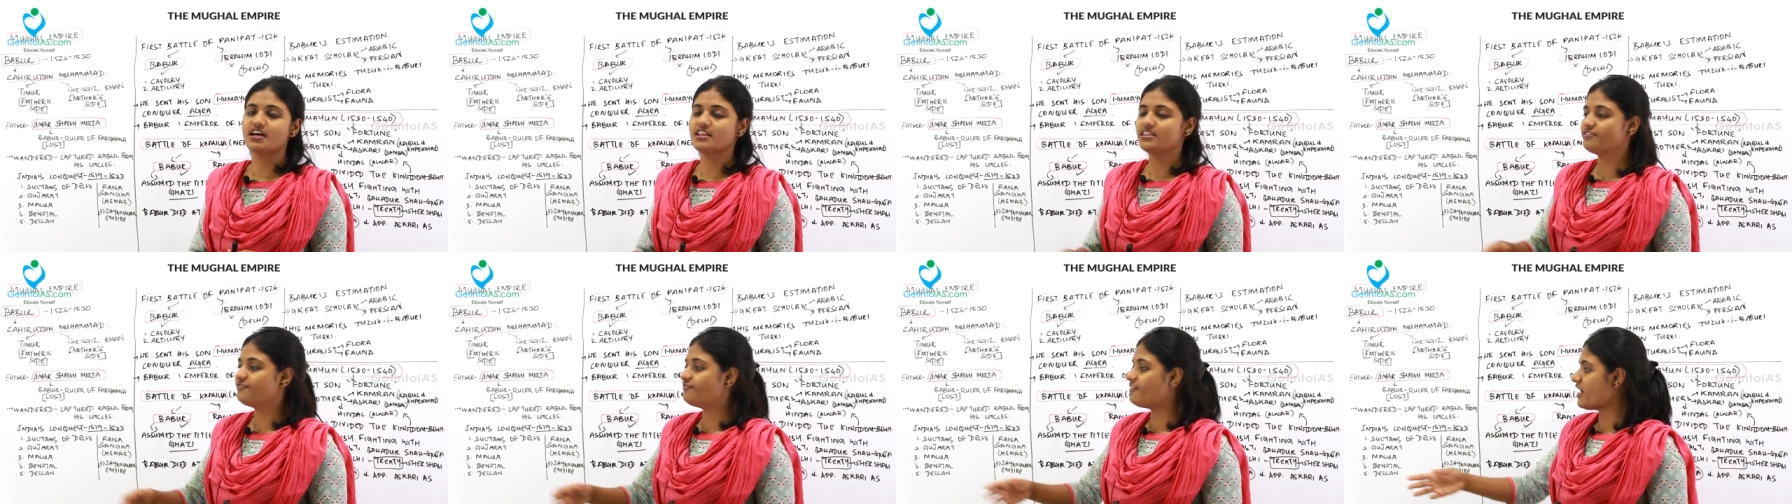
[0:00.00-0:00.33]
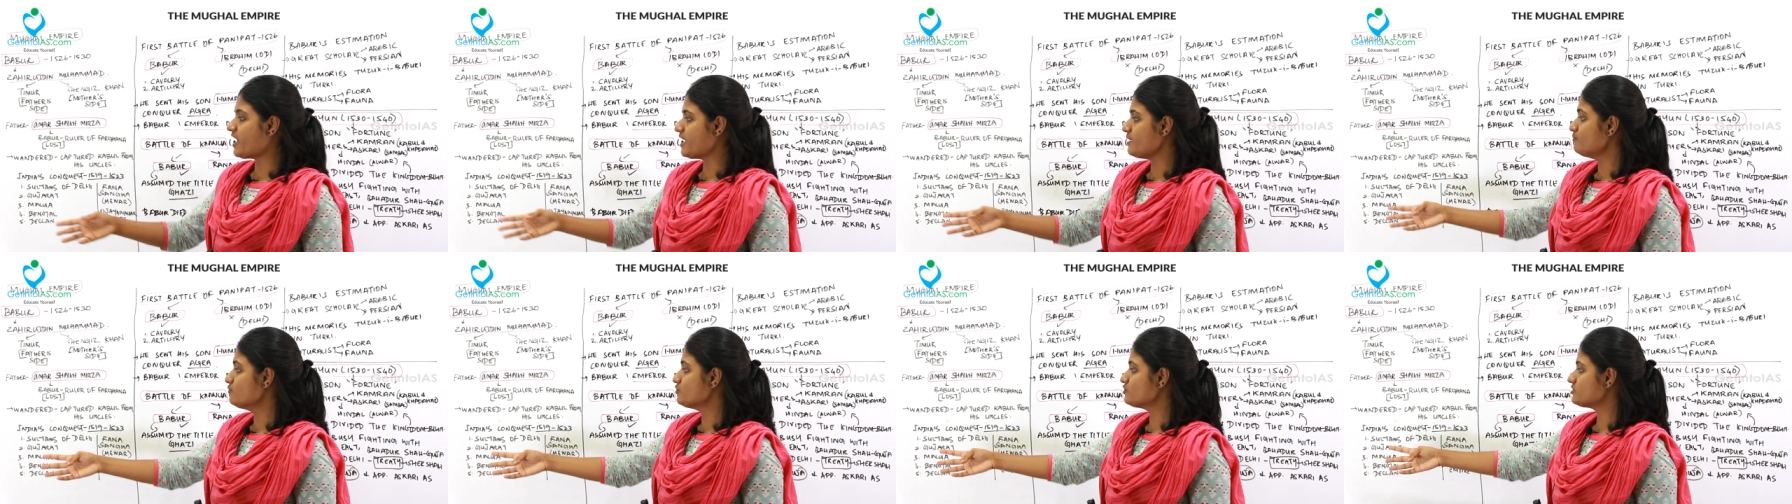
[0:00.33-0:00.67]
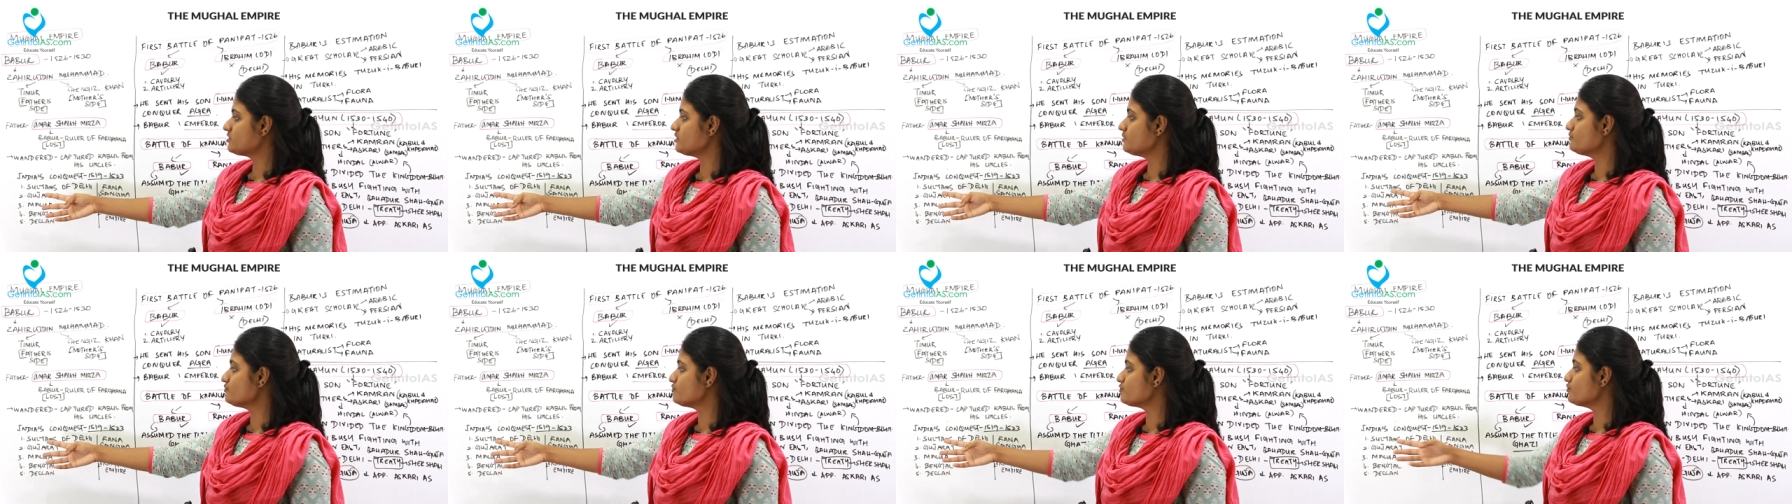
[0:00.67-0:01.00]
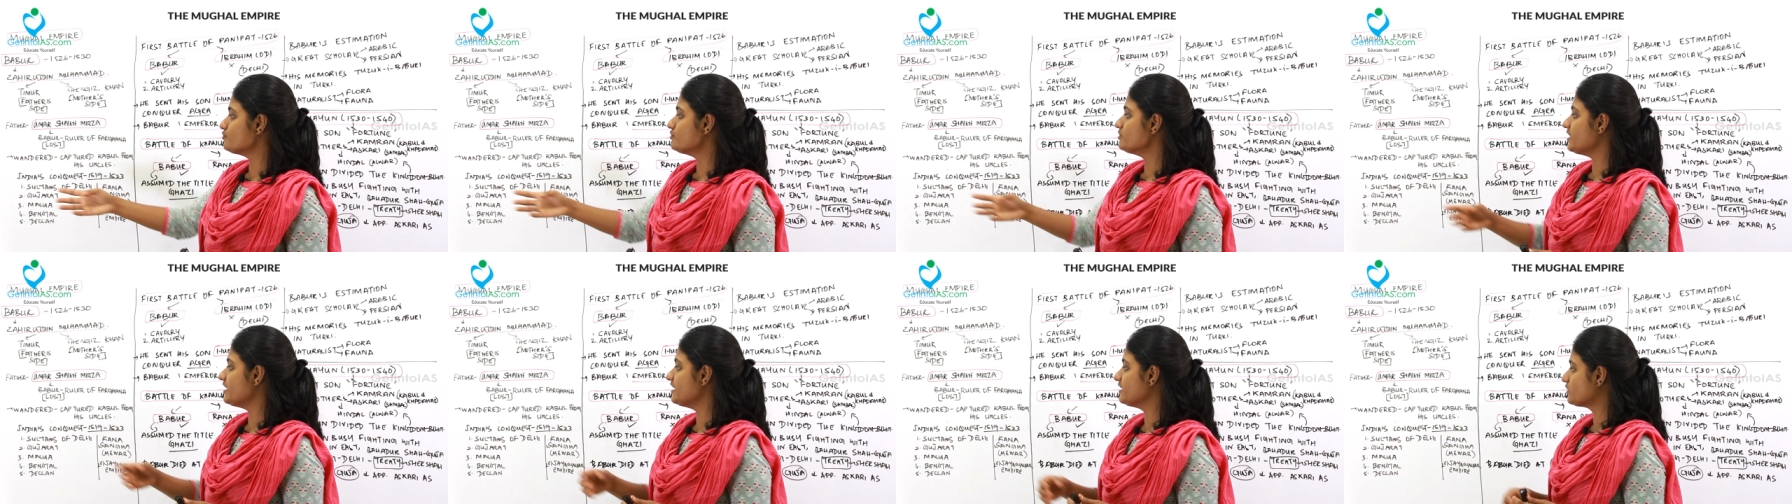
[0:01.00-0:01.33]
The five Muslim
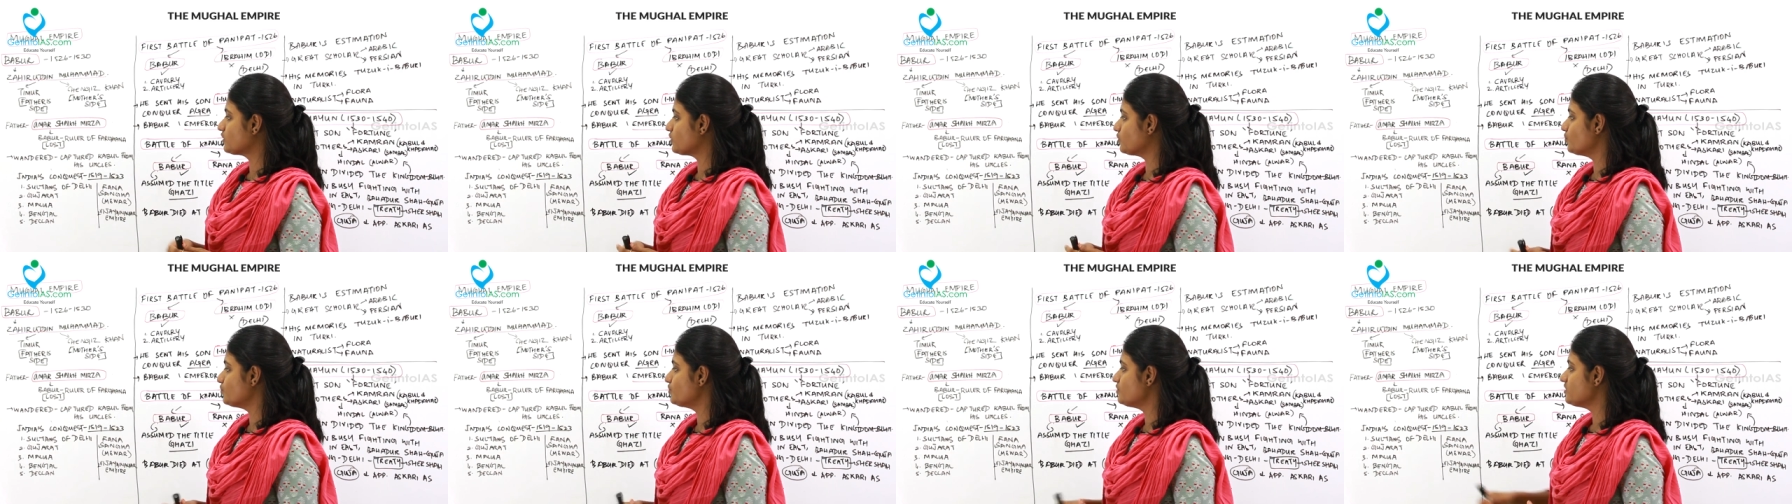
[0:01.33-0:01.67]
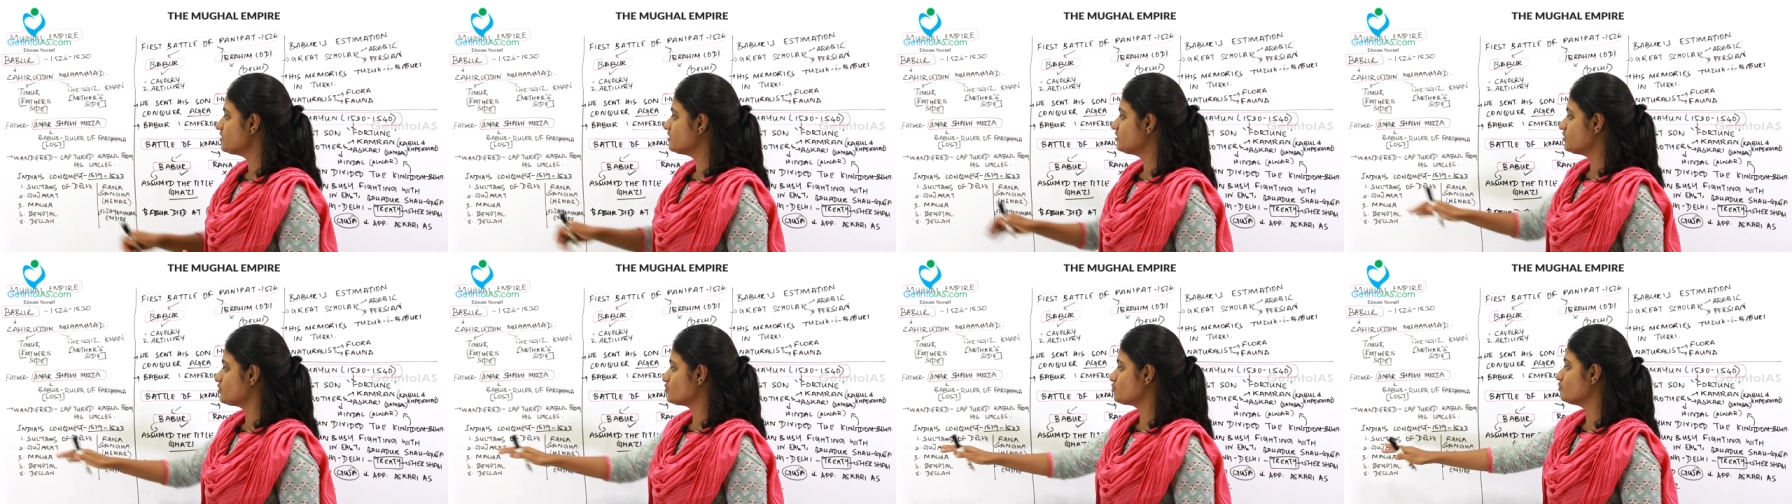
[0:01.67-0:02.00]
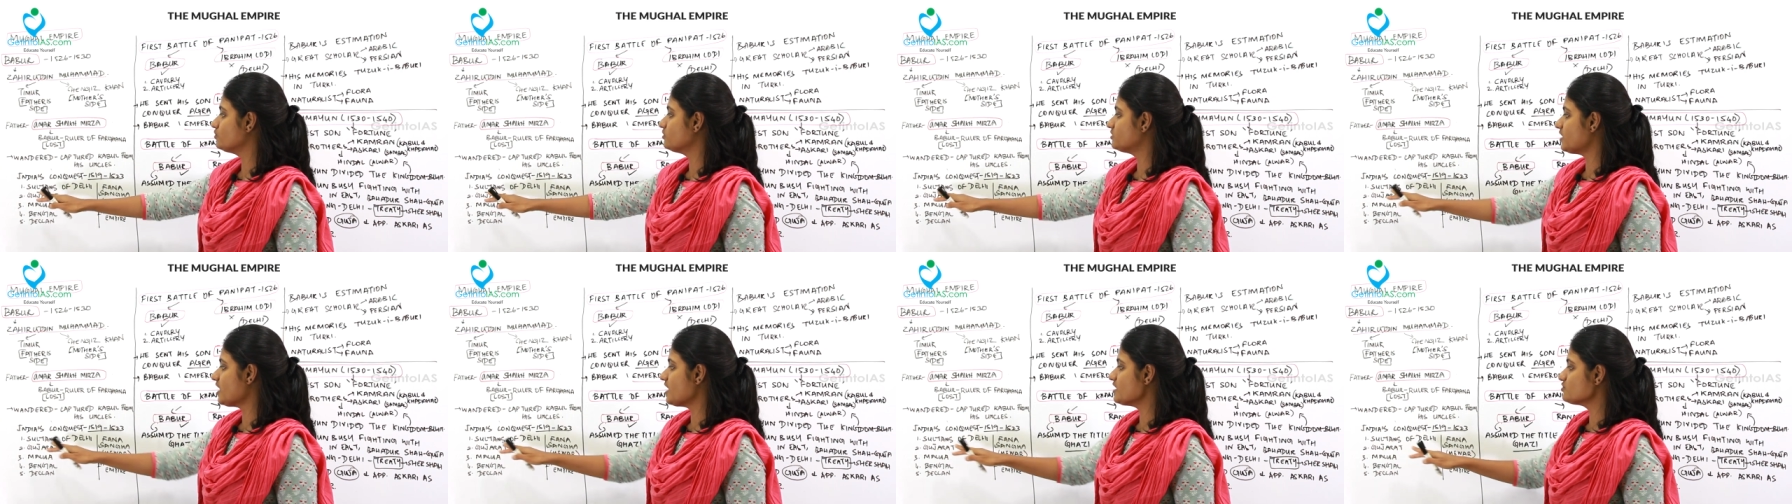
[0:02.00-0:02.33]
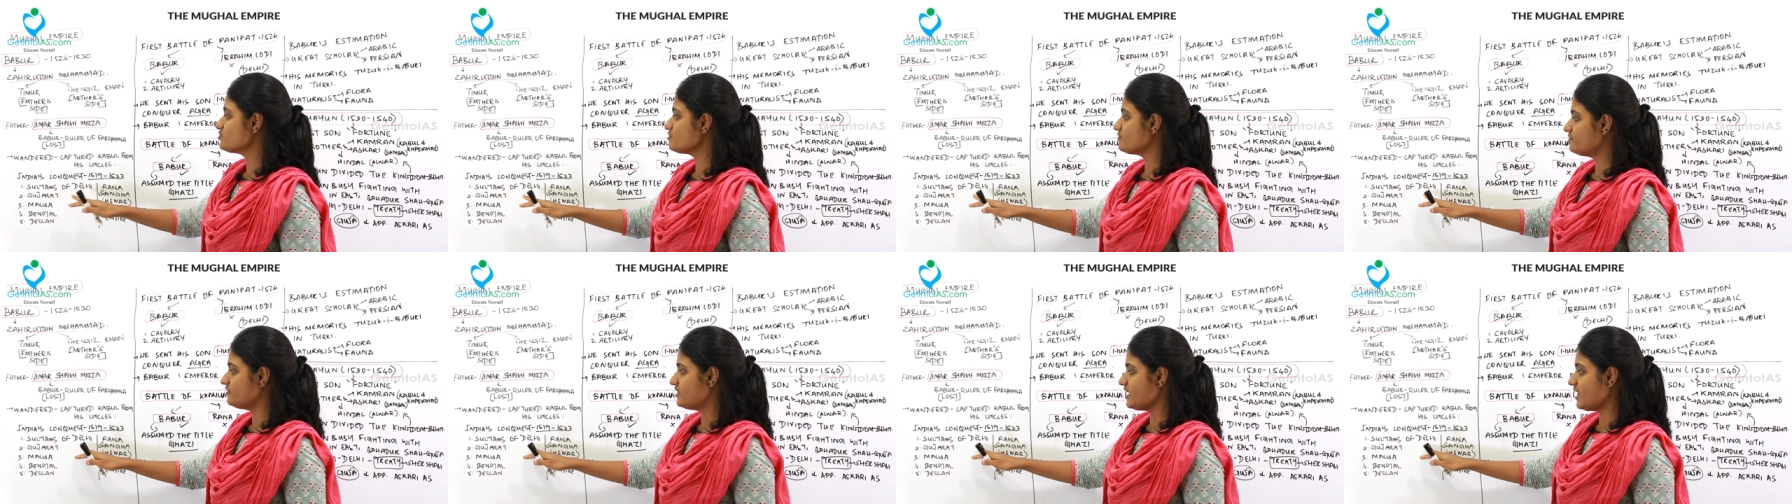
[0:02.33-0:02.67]
rule include the
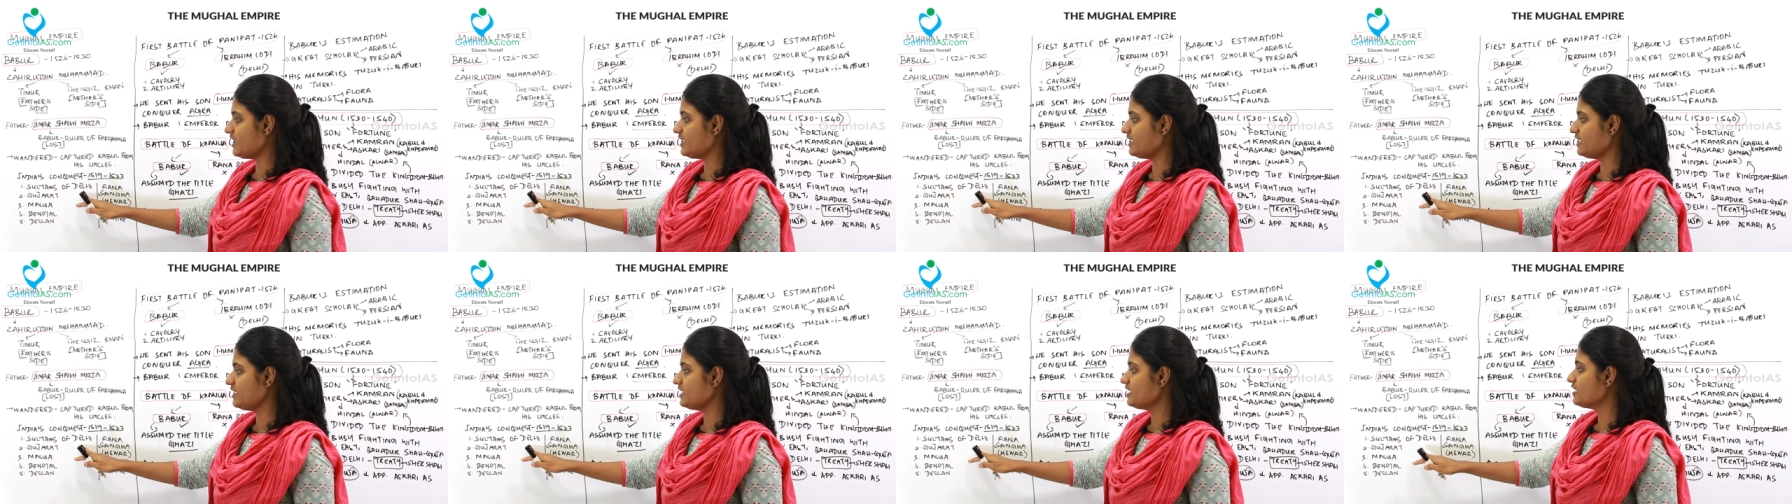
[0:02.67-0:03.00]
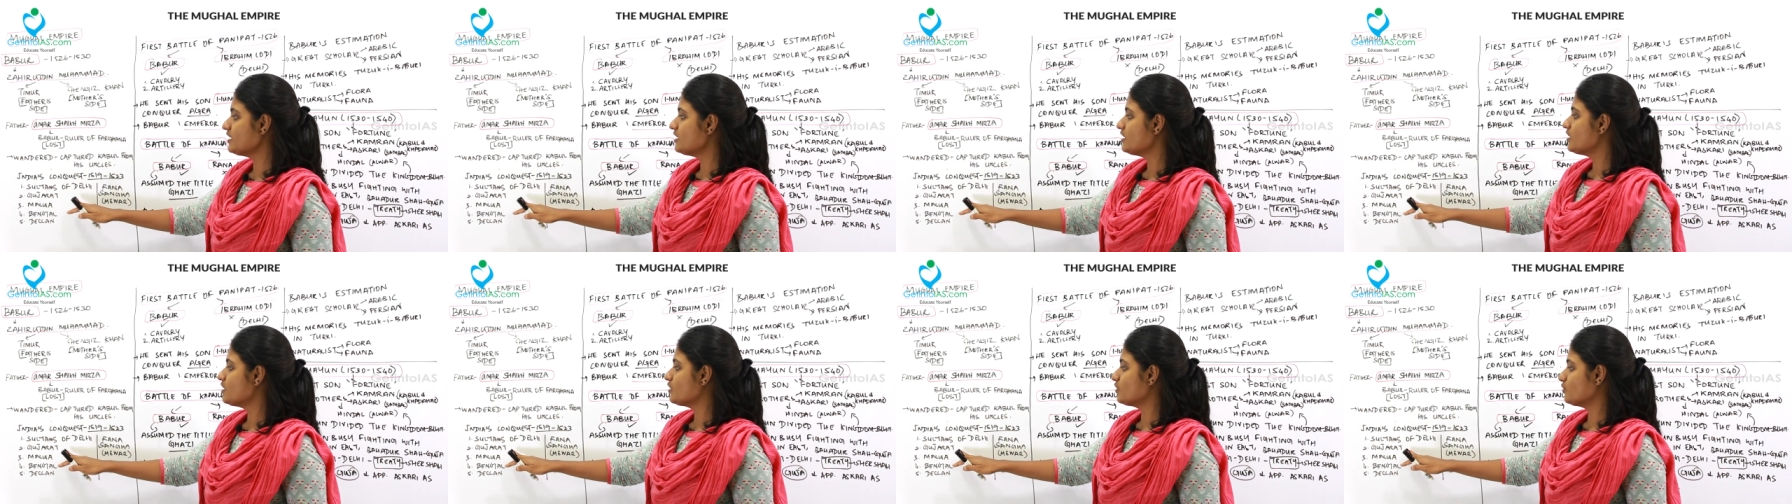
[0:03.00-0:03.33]
Sultans of Delhi,